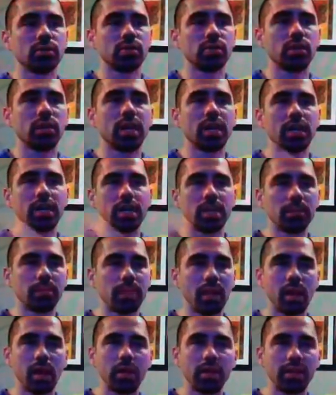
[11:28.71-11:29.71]
you got to keep
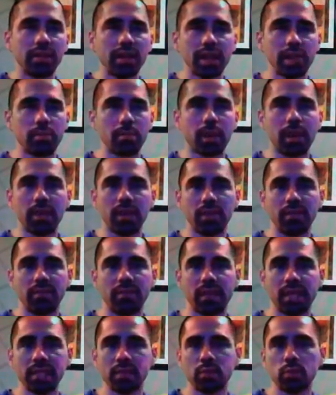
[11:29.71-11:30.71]
all of that in mind if
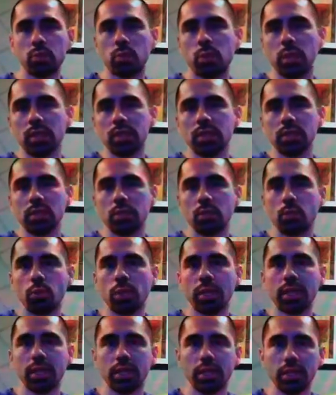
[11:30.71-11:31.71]
that's what you
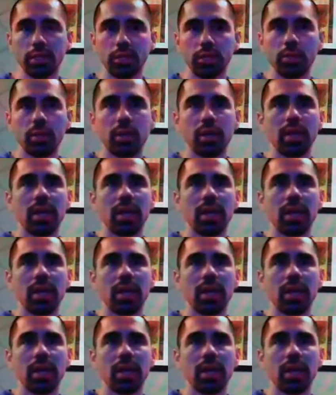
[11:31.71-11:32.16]
want to do.